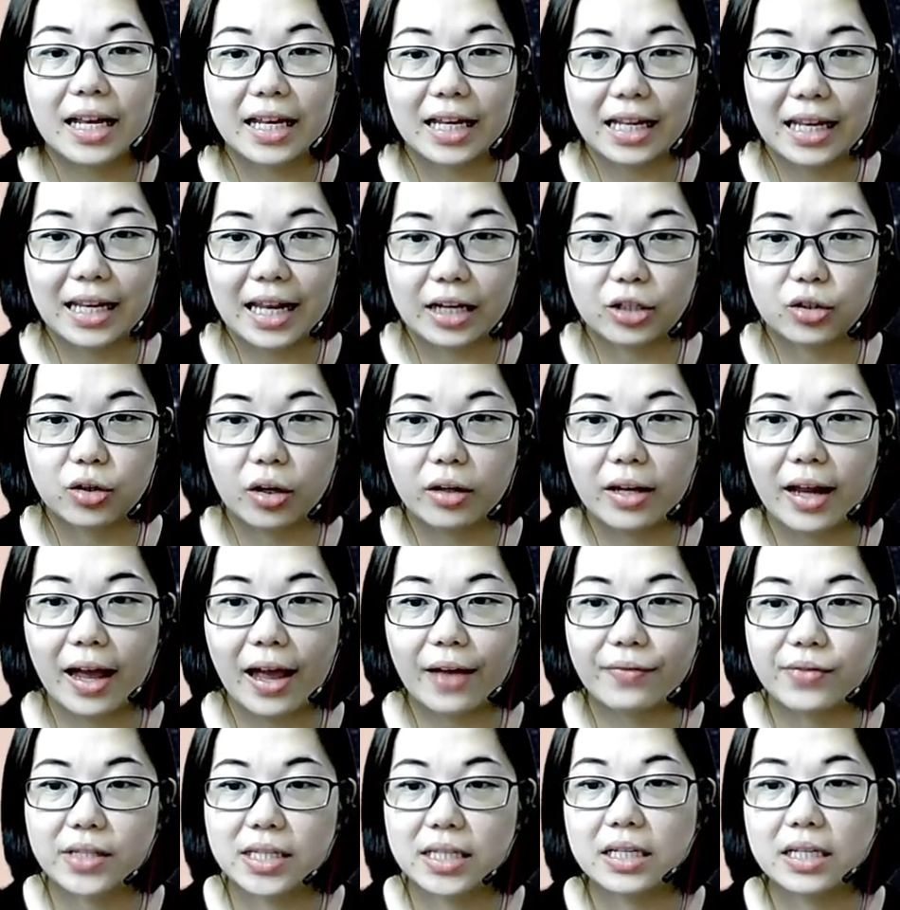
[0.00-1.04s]
electron
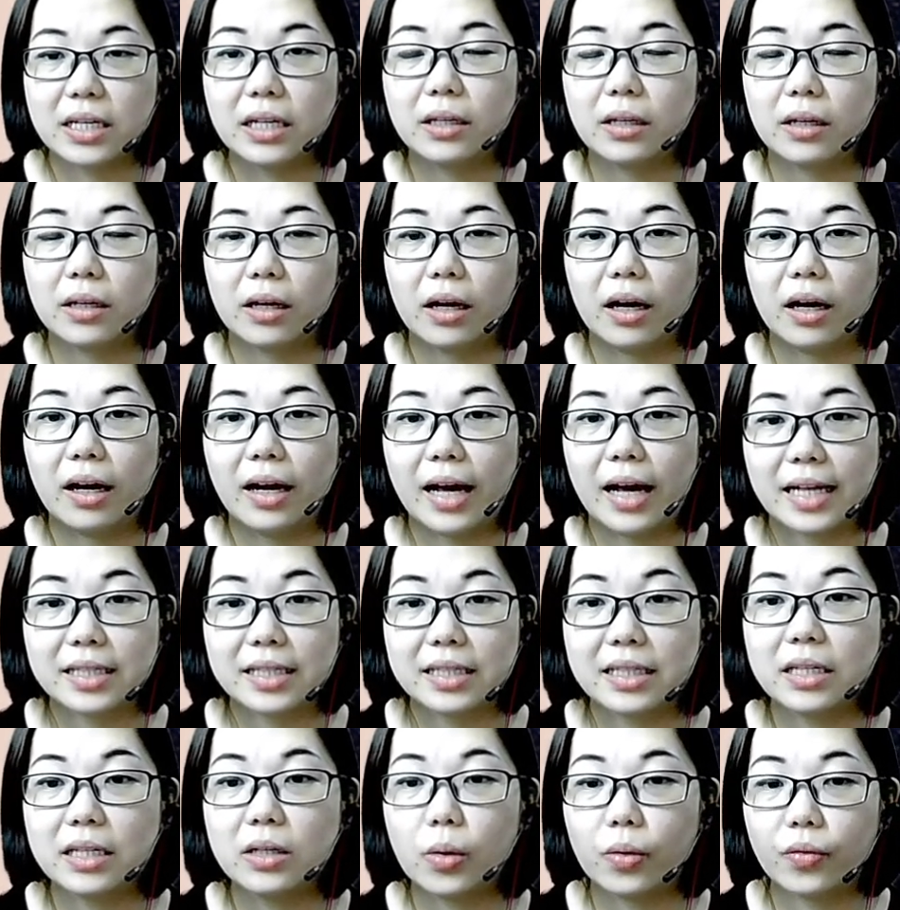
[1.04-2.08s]
as seen
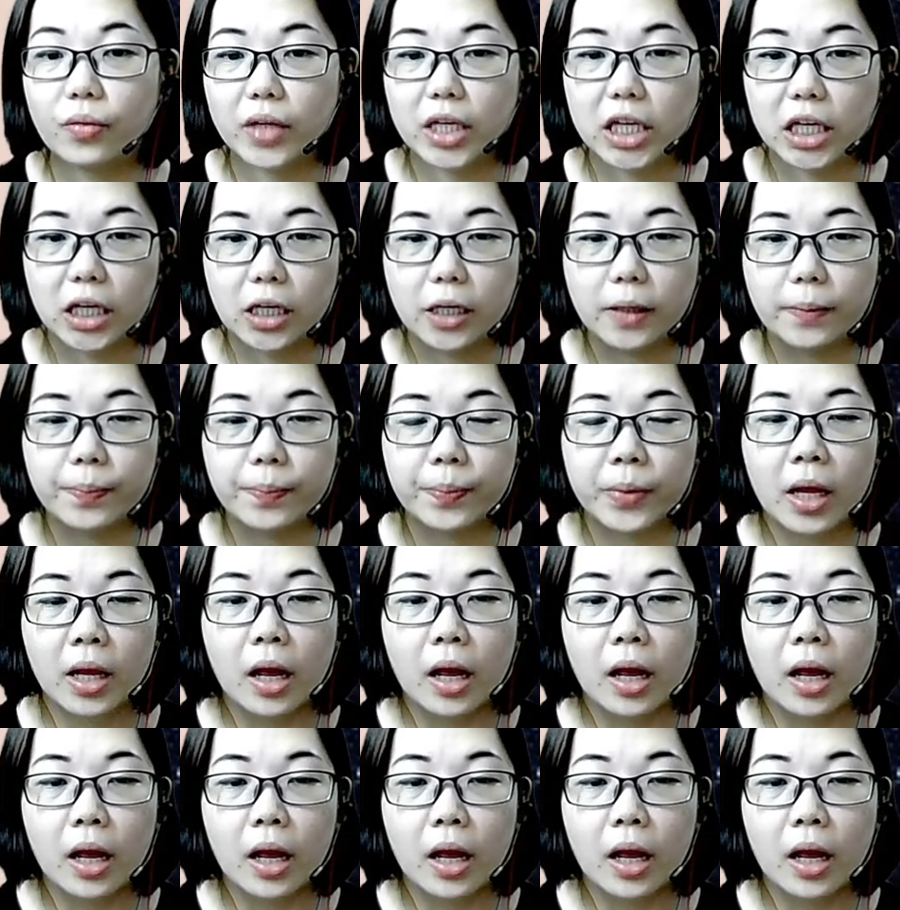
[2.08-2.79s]
over here.